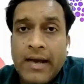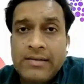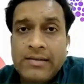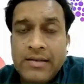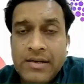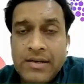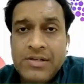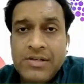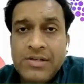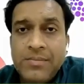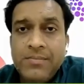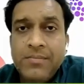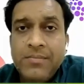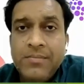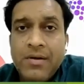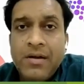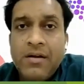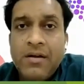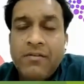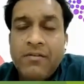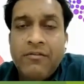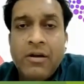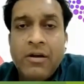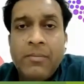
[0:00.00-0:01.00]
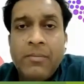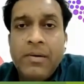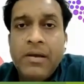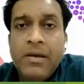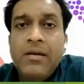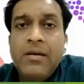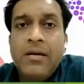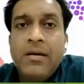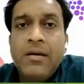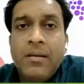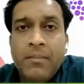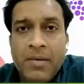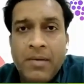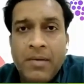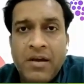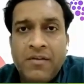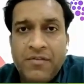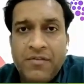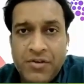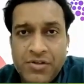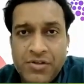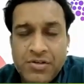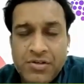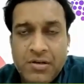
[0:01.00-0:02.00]
tax regime will be
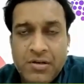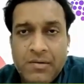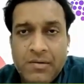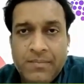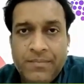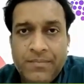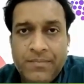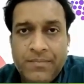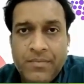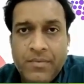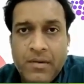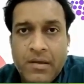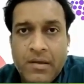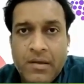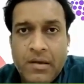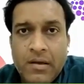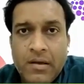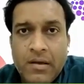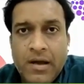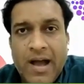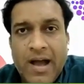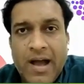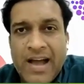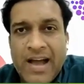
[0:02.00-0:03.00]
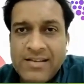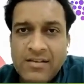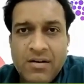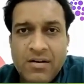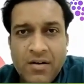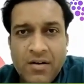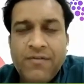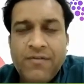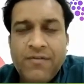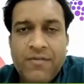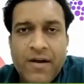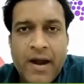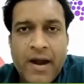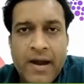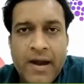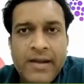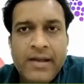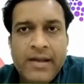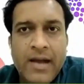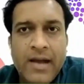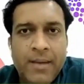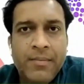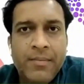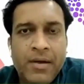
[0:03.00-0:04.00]
beneficial. As a rough
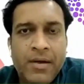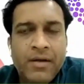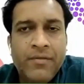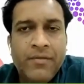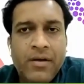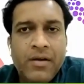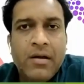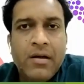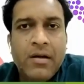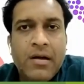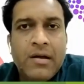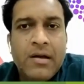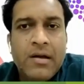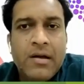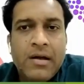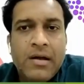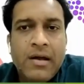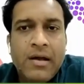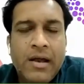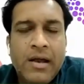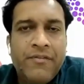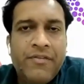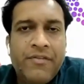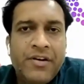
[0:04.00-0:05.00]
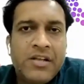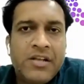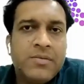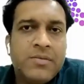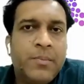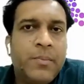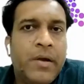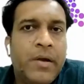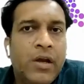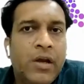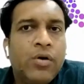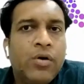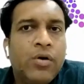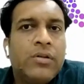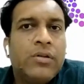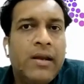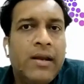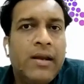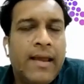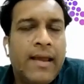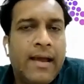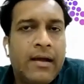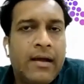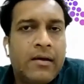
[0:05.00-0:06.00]
idea I'm giving, if it is below
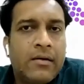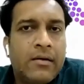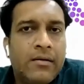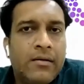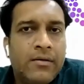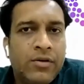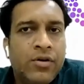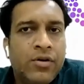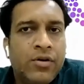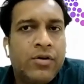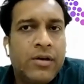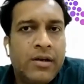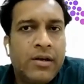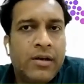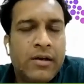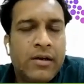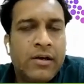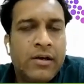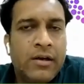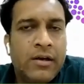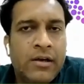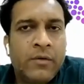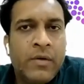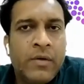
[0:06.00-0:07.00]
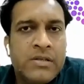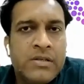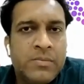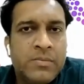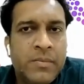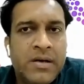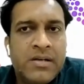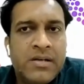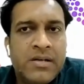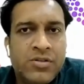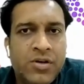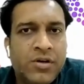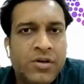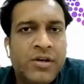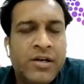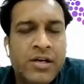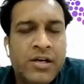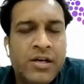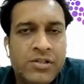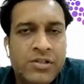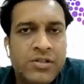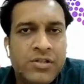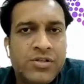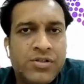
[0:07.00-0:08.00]
3 lakh, your investments or
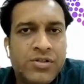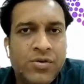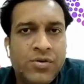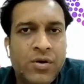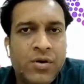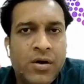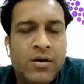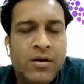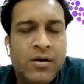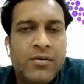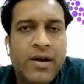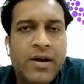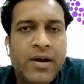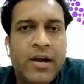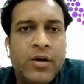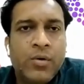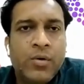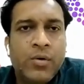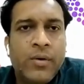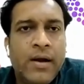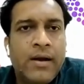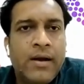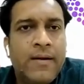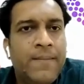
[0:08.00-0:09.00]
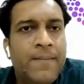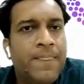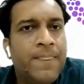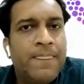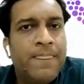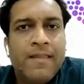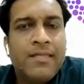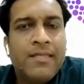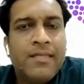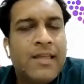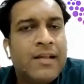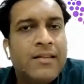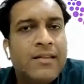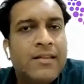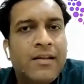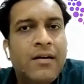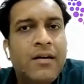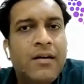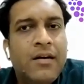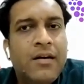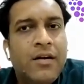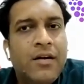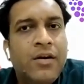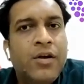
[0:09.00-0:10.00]
deductions you are trying to get, then
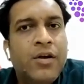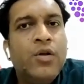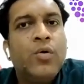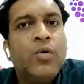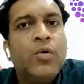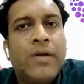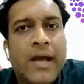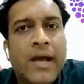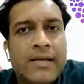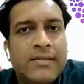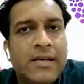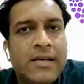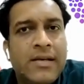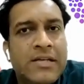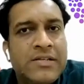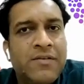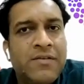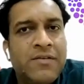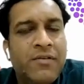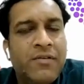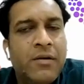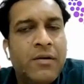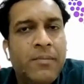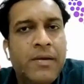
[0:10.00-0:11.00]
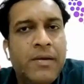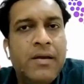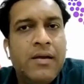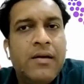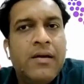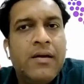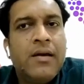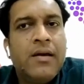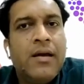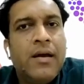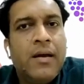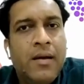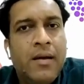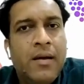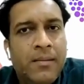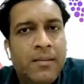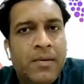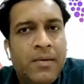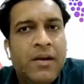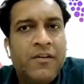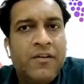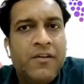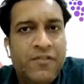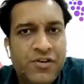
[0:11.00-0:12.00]
the new tax regime will be
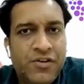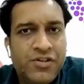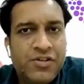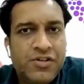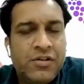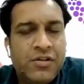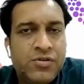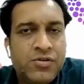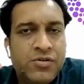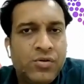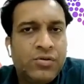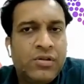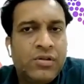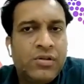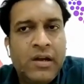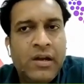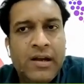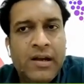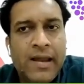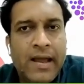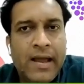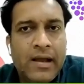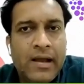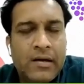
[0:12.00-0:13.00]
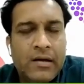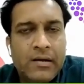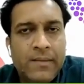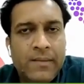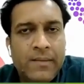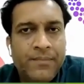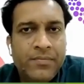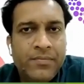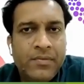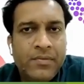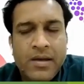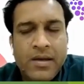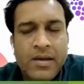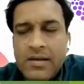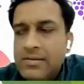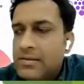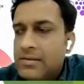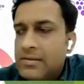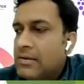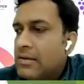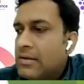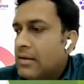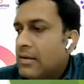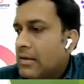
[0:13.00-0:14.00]
beneficial. So 3 lakh, there
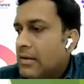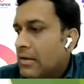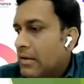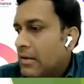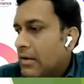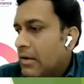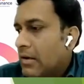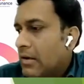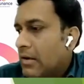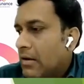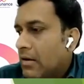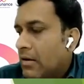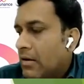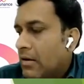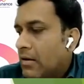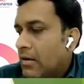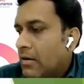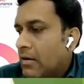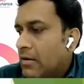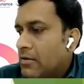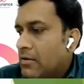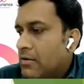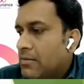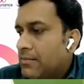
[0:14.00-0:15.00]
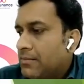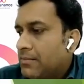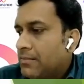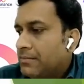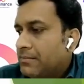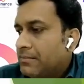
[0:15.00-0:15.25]
is a uh,